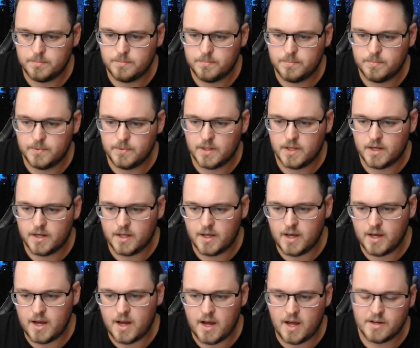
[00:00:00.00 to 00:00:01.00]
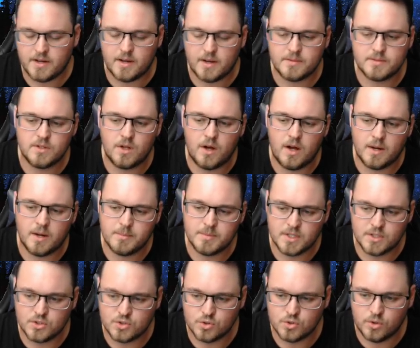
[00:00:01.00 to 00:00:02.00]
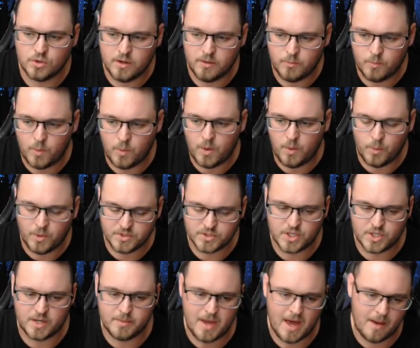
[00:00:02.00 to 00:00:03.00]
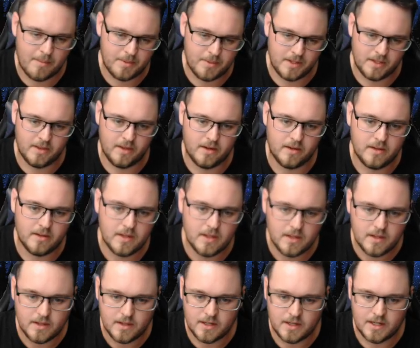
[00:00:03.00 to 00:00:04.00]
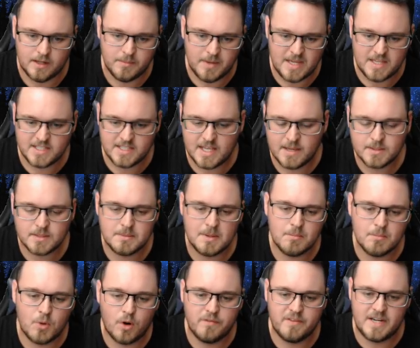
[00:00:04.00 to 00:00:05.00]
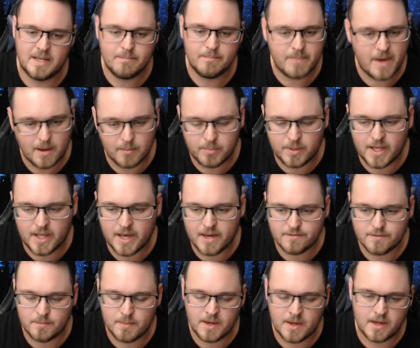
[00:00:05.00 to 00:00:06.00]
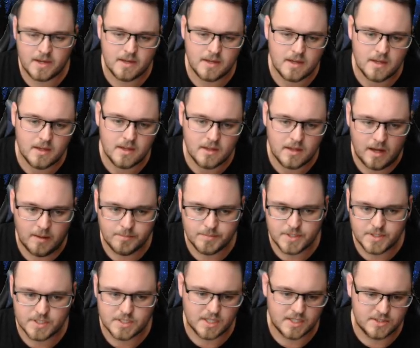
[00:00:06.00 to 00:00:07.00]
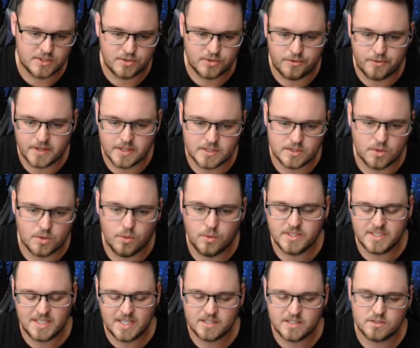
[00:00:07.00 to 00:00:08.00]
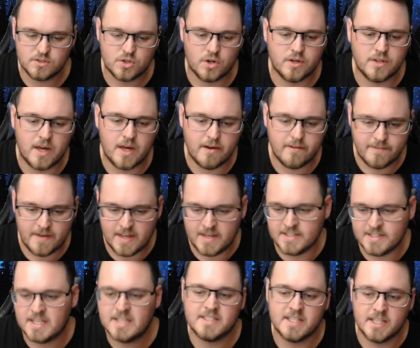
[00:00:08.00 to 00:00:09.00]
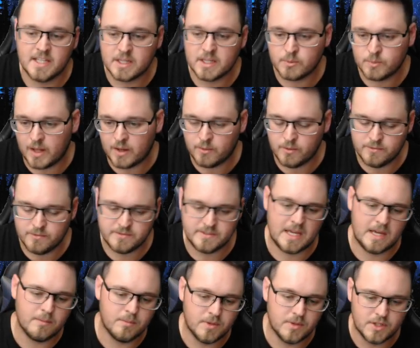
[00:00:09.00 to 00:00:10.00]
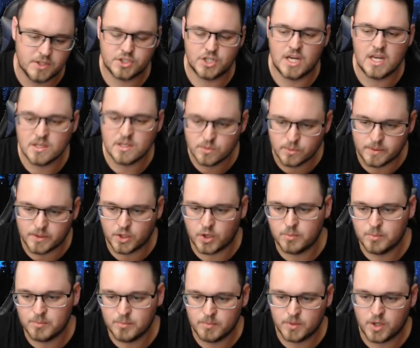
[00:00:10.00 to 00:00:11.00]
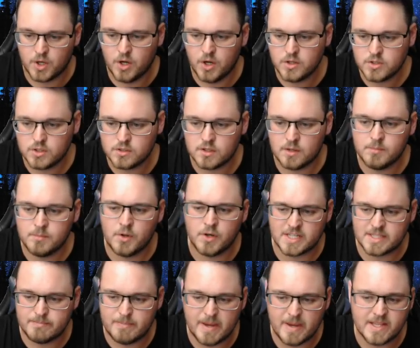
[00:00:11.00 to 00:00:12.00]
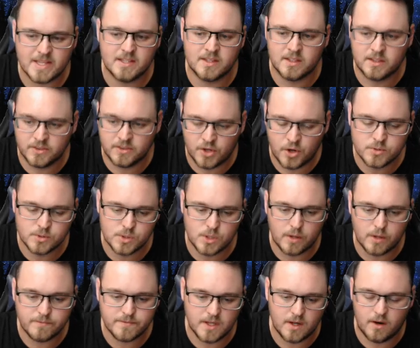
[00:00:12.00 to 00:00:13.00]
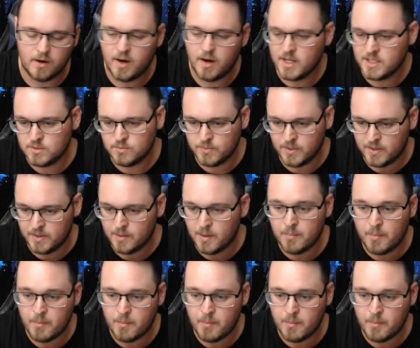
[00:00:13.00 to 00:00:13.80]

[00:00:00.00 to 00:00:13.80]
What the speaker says: but I'm just not 100% sure what's going to be happening there. He seems to be more of an impact player for me. Just considering his scores, he doesn't show that fantasy ceiling like we've seen with a Sheasel and the McKercher. So I'm not expecting those lofty heights where they, a